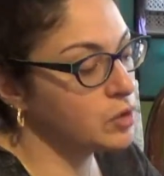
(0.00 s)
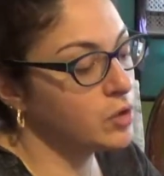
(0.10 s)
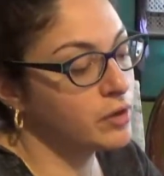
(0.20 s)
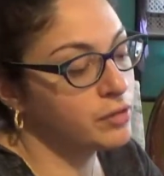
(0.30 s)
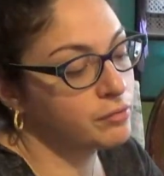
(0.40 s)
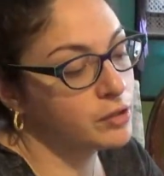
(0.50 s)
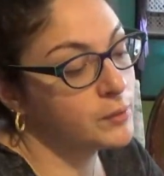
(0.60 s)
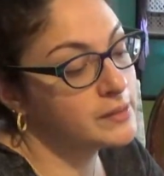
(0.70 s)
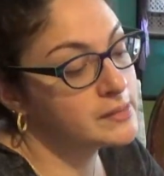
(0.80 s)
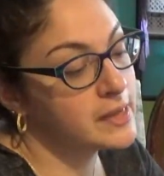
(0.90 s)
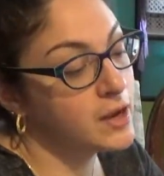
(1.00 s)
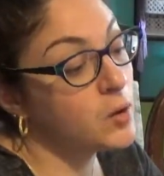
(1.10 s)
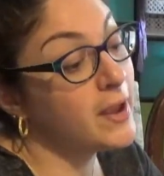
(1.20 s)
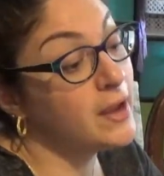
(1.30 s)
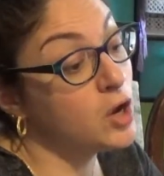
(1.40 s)
look through and say,
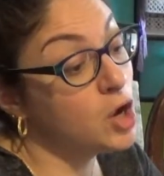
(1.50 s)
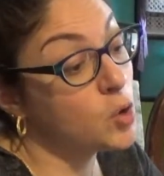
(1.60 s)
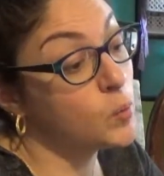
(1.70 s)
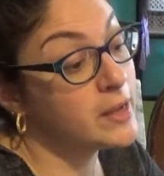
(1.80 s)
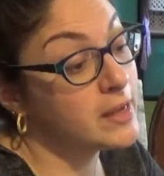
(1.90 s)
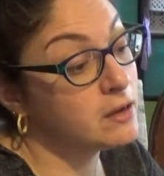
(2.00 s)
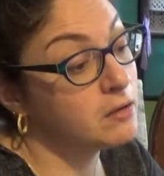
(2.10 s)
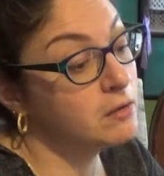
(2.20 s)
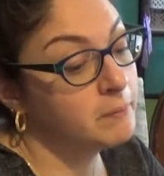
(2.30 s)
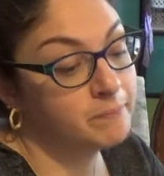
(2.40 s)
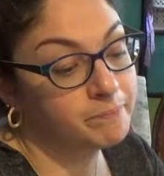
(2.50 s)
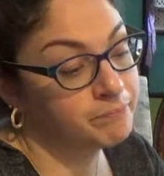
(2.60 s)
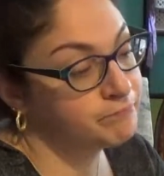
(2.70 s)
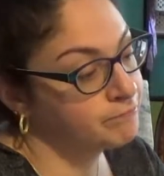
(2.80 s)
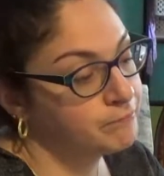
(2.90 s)
okay, oh, week
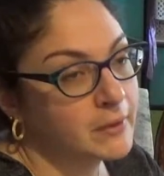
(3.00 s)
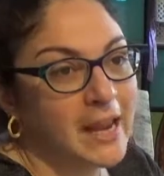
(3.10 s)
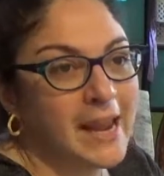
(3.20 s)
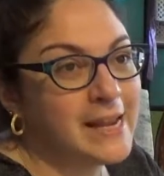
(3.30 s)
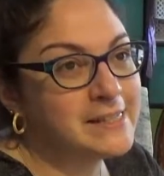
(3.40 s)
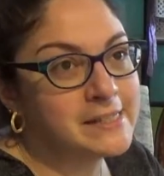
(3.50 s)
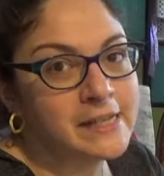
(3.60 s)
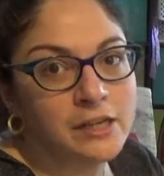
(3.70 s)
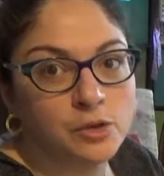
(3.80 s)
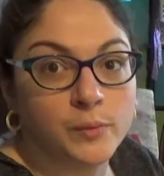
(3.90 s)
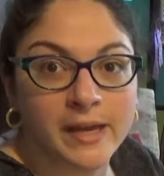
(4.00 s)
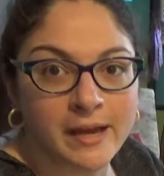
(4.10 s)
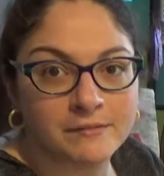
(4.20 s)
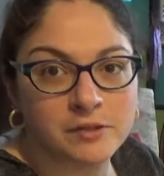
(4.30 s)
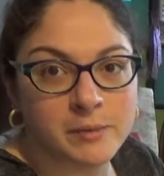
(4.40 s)
18, we
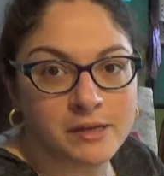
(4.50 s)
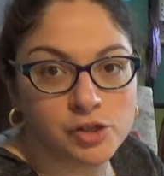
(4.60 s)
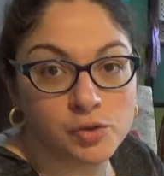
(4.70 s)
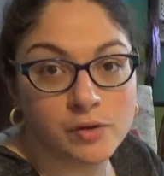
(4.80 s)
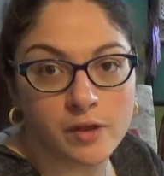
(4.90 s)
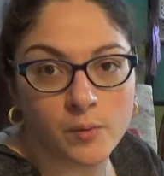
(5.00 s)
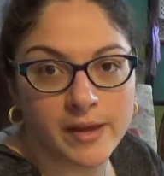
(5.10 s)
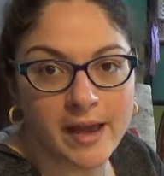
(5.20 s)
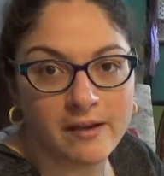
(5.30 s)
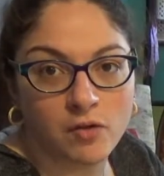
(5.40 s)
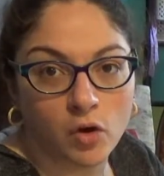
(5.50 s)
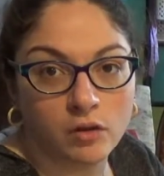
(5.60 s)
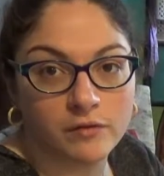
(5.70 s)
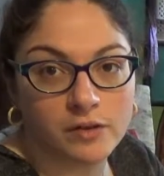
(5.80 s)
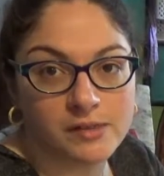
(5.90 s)
have to make sure that we have
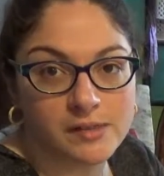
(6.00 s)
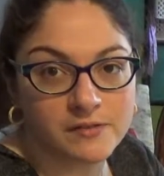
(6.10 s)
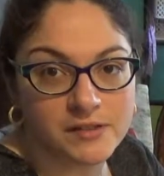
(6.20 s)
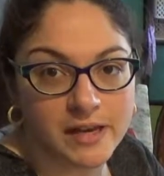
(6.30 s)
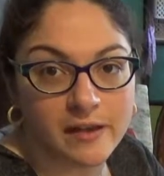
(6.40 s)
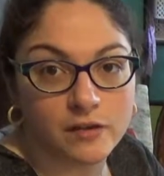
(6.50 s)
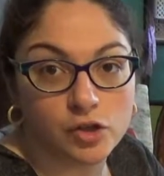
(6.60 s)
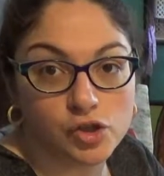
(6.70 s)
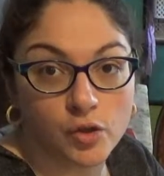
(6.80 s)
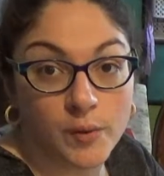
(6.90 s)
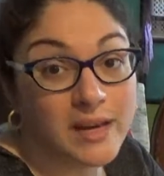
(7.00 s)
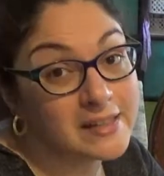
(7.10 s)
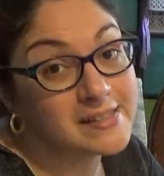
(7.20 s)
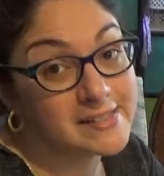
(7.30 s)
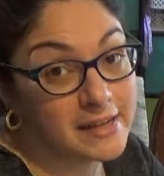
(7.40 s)
all of our stuff together so that we
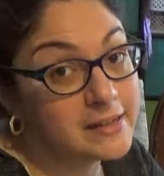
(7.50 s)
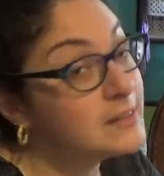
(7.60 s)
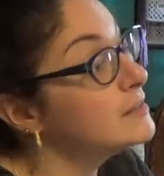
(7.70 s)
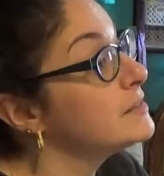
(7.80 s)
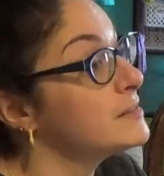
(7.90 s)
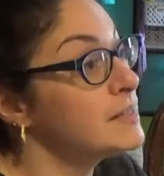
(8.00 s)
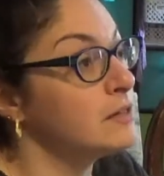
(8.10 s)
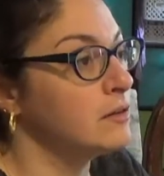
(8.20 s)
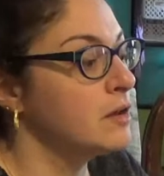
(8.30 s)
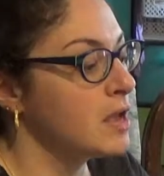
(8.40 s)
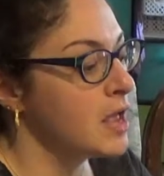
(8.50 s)
can send it into Seton.